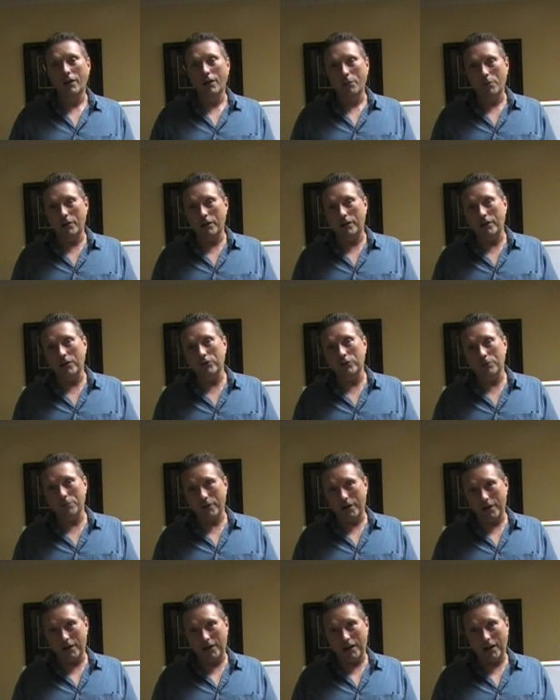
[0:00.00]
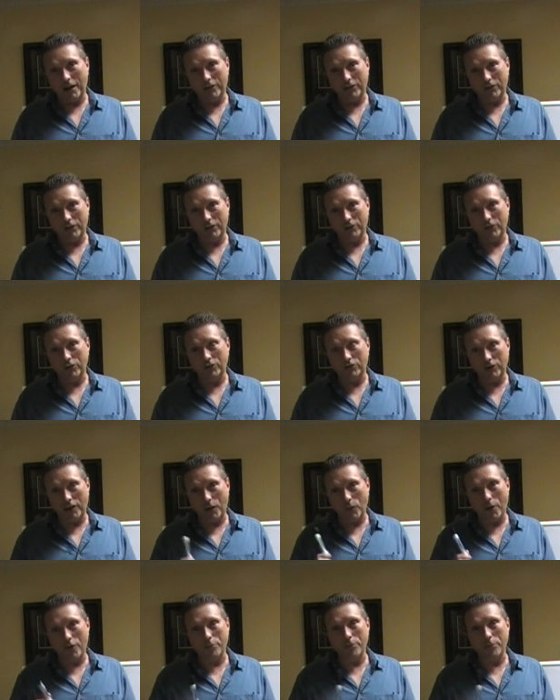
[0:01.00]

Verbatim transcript: but it gives you brain cancer. So stay away